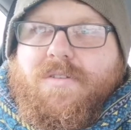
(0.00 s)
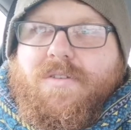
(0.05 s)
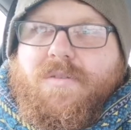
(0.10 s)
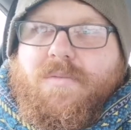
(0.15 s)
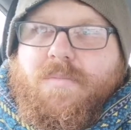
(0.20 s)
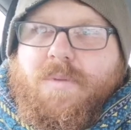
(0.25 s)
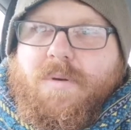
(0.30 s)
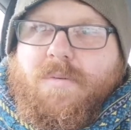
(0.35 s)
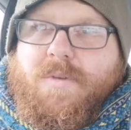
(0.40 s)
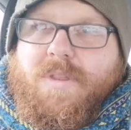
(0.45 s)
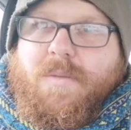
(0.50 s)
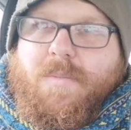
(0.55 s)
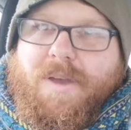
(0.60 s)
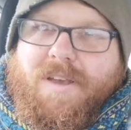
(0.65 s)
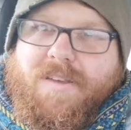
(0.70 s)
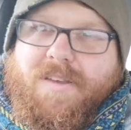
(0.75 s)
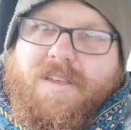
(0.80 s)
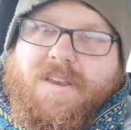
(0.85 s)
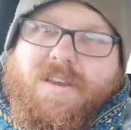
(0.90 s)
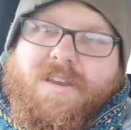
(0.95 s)
probably the
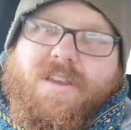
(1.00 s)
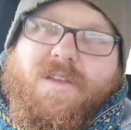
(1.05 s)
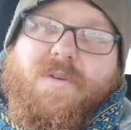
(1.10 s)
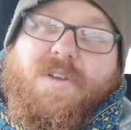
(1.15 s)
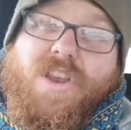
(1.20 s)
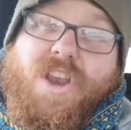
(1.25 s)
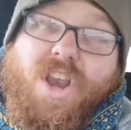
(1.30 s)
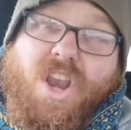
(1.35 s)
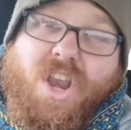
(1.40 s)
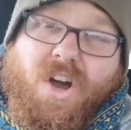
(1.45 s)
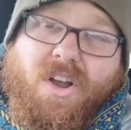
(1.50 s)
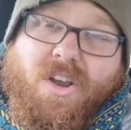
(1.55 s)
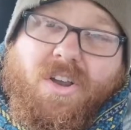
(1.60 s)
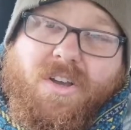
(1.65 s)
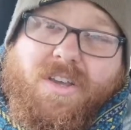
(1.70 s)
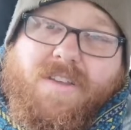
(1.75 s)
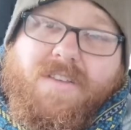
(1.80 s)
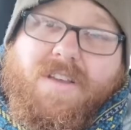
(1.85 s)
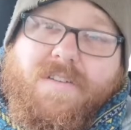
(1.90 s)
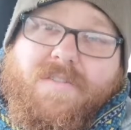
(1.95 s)
best thing to do is not
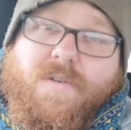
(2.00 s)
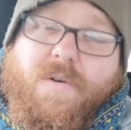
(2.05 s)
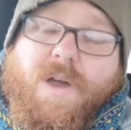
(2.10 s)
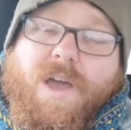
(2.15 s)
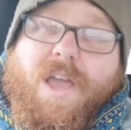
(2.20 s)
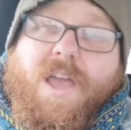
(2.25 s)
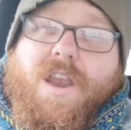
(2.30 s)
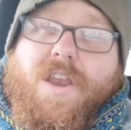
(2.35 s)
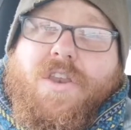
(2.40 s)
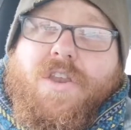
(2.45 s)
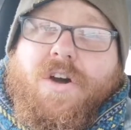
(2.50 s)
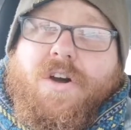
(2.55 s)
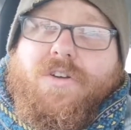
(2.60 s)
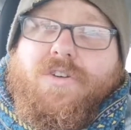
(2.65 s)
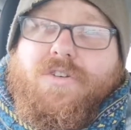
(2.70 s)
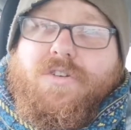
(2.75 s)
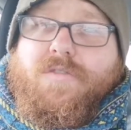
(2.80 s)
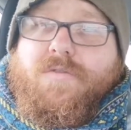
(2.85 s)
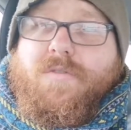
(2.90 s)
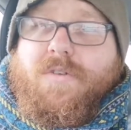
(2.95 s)
lock yourself away and not
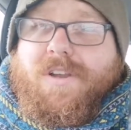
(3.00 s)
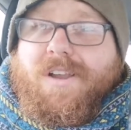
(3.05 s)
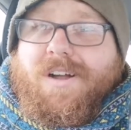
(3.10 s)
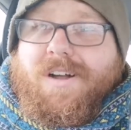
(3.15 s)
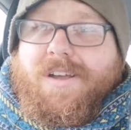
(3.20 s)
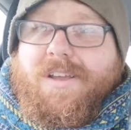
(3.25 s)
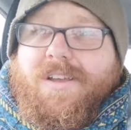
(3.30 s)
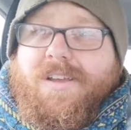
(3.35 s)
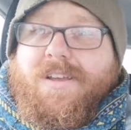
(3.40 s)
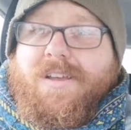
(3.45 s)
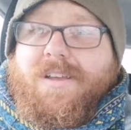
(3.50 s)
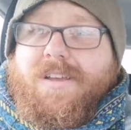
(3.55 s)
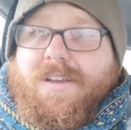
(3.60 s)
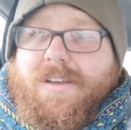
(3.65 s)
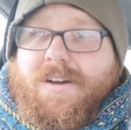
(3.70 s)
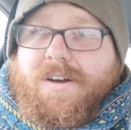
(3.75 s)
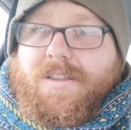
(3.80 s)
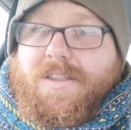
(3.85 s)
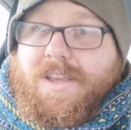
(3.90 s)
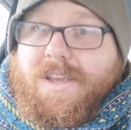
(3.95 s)
just rely
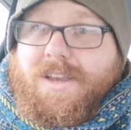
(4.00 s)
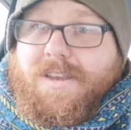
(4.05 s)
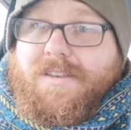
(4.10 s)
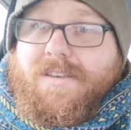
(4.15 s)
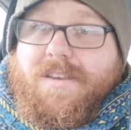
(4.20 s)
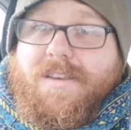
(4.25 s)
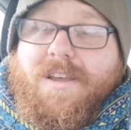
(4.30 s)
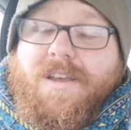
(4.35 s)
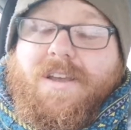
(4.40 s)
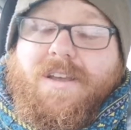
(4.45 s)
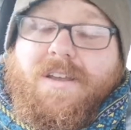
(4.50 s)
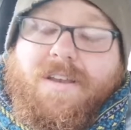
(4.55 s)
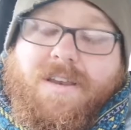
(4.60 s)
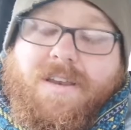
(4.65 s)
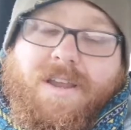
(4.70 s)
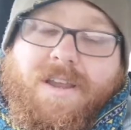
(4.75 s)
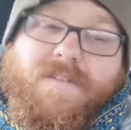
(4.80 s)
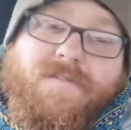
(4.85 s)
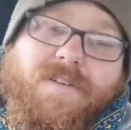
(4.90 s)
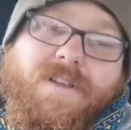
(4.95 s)
on the internet and
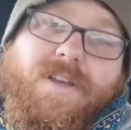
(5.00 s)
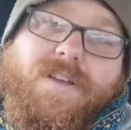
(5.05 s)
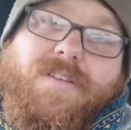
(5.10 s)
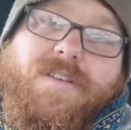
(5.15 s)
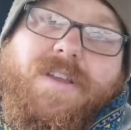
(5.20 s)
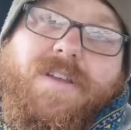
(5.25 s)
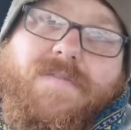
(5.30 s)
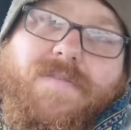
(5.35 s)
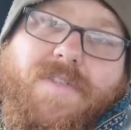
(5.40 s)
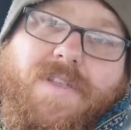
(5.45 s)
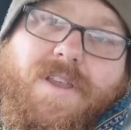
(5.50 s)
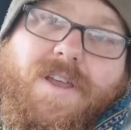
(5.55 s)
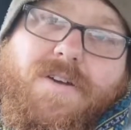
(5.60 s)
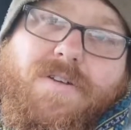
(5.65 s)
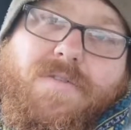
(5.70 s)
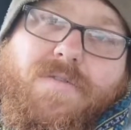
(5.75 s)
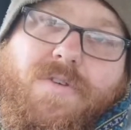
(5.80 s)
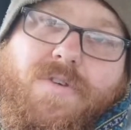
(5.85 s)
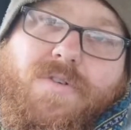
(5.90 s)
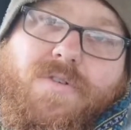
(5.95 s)
Netflix and everything
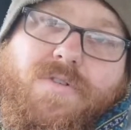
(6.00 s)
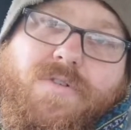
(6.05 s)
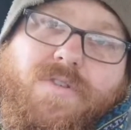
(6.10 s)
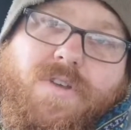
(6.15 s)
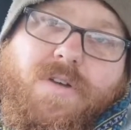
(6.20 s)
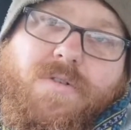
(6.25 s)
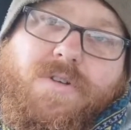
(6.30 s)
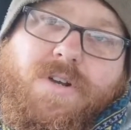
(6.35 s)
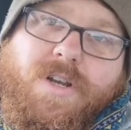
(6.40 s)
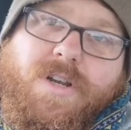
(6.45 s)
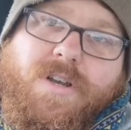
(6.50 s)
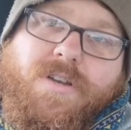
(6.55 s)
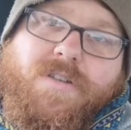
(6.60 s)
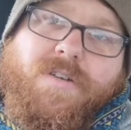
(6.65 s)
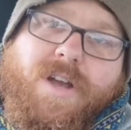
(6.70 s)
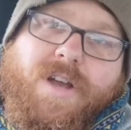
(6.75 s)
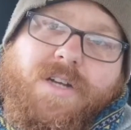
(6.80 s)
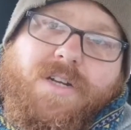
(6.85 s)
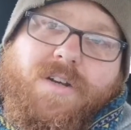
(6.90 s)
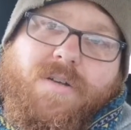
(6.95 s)
else for your social
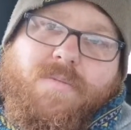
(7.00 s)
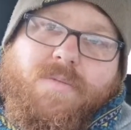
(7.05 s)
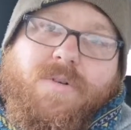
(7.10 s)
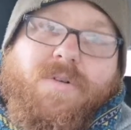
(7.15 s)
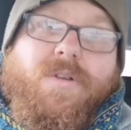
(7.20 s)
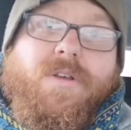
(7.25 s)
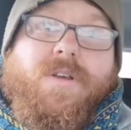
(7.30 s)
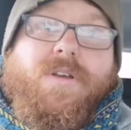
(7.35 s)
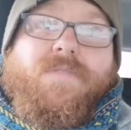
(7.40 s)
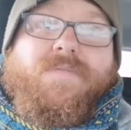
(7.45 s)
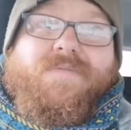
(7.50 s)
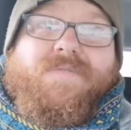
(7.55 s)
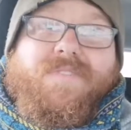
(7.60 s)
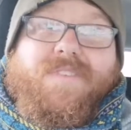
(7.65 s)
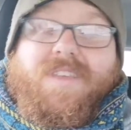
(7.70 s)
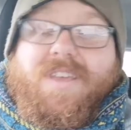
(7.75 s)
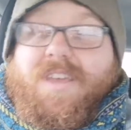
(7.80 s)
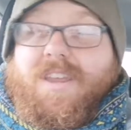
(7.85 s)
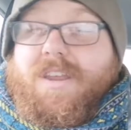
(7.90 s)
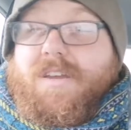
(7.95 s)
interaction, but
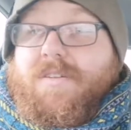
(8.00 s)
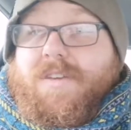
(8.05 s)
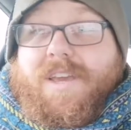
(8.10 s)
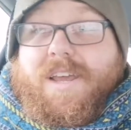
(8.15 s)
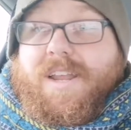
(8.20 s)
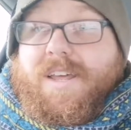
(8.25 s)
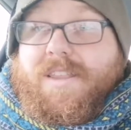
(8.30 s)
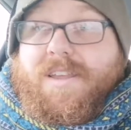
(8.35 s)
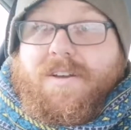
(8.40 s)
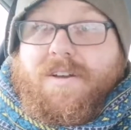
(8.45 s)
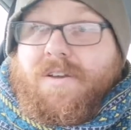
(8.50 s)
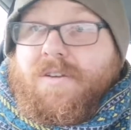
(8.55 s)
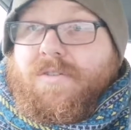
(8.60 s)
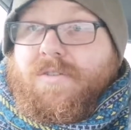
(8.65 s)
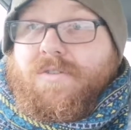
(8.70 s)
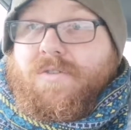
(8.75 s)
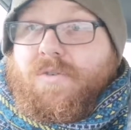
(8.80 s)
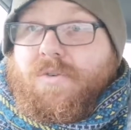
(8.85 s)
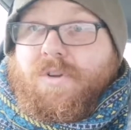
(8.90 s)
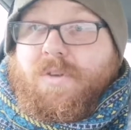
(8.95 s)
get out there and
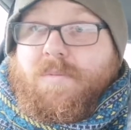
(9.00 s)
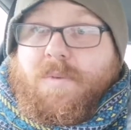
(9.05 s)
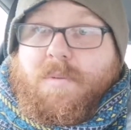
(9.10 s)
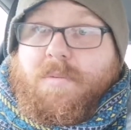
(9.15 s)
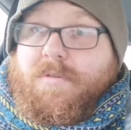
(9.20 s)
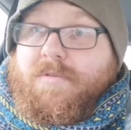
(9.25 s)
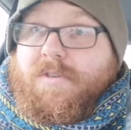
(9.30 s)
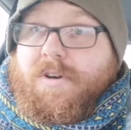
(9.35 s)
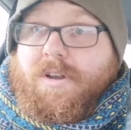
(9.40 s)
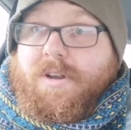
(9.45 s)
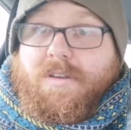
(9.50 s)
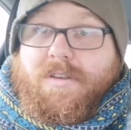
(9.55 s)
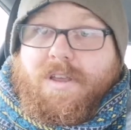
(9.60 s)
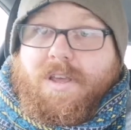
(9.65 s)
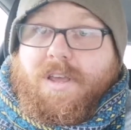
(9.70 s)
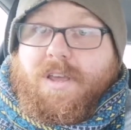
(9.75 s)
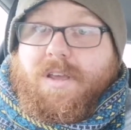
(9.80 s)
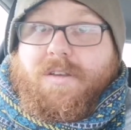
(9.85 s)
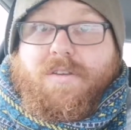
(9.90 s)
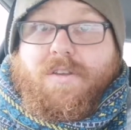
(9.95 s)
talk to people,
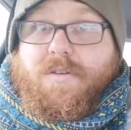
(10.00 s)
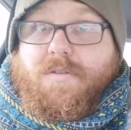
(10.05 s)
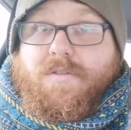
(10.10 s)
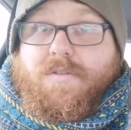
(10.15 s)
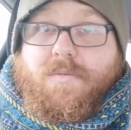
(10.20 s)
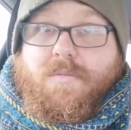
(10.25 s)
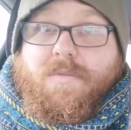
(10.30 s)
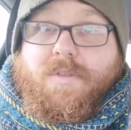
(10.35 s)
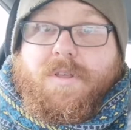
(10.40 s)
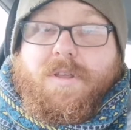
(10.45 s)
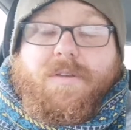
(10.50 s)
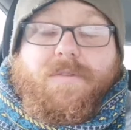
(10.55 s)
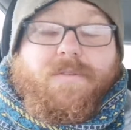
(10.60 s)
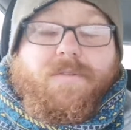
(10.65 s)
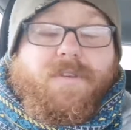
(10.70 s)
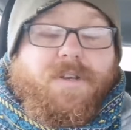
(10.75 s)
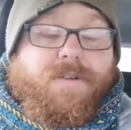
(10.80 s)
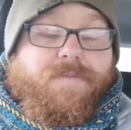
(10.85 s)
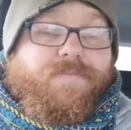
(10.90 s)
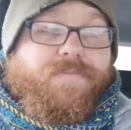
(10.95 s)
volunteer, do something. So